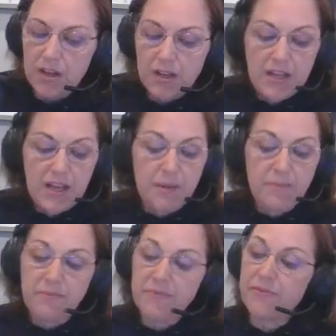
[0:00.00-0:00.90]

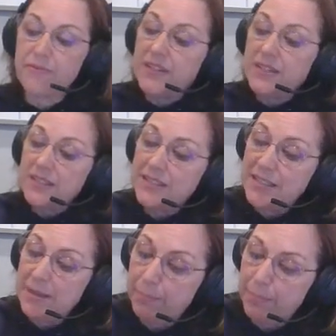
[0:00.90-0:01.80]
come from the
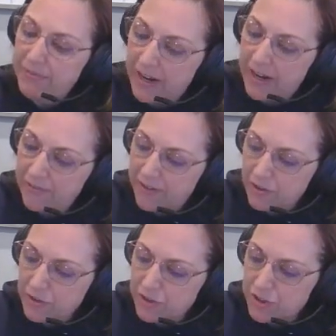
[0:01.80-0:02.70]
simplified
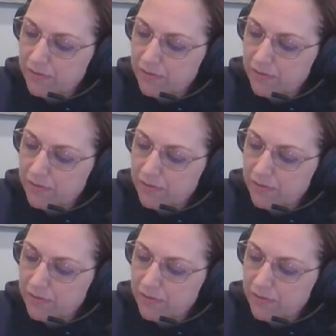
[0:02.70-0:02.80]
function.